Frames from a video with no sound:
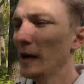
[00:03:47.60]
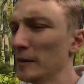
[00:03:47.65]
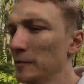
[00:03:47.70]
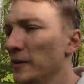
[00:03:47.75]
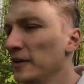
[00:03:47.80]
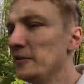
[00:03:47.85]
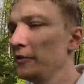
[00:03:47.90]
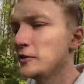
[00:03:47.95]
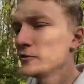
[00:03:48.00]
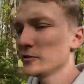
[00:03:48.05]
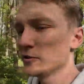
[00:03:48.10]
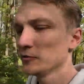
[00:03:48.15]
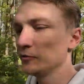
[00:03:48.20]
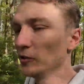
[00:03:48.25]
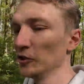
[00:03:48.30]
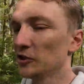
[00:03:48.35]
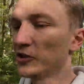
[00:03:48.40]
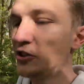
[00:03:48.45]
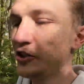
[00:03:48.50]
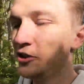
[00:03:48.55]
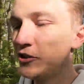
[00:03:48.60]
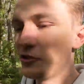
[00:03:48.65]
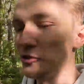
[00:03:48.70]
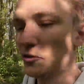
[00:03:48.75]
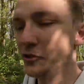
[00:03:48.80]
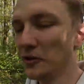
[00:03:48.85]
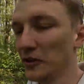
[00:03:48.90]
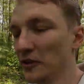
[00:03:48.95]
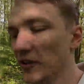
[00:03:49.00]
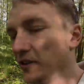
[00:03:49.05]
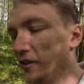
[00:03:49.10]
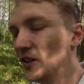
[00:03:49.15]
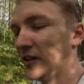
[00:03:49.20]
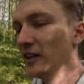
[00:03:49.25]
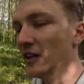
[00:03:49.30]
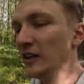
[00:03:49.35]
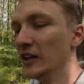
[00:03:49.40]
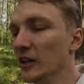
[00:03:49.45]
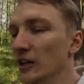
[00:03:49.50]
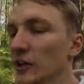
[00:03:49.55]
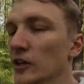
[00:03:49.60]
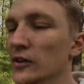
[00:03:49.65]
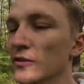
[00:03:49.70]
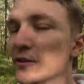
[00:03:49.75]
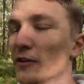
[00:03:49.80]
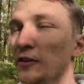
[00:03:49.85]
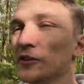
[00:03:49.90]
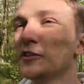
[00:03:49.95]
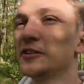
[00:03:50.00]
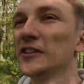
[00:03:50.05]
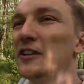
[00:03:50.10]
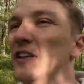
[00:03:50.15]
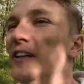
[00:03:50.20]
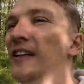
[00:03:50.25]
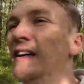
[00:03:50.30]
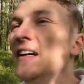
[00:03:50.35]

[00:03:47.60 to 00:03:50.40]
believe it was Wall Street Journal, who was